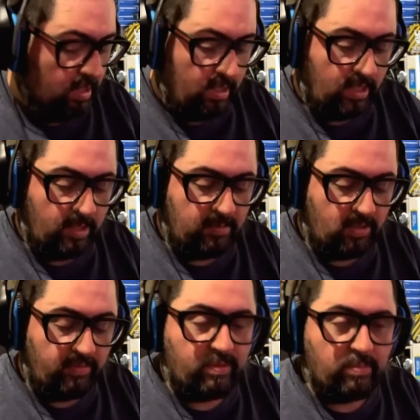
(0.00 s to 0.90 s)

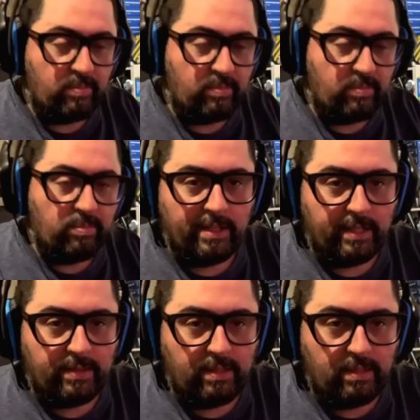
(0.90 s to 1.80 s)
if you're playing kind of
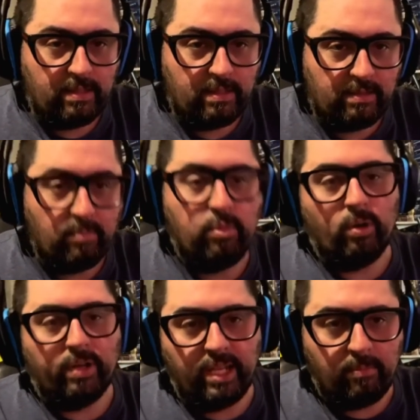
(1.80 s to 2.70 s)
like the
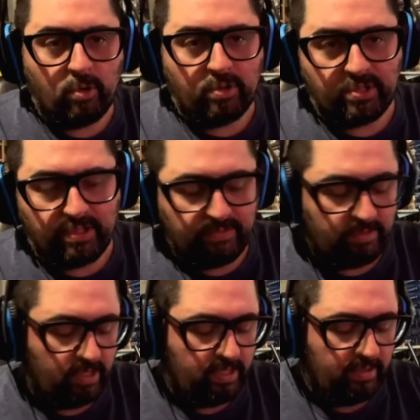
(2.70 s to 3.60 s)
board game portion of it,
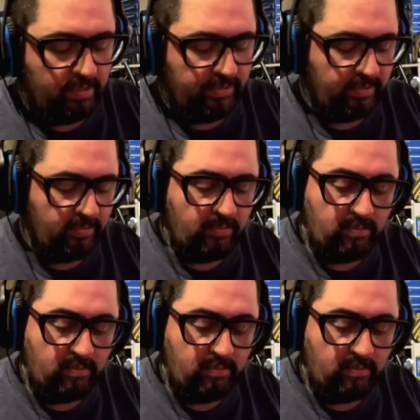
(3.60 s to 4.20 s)
right? So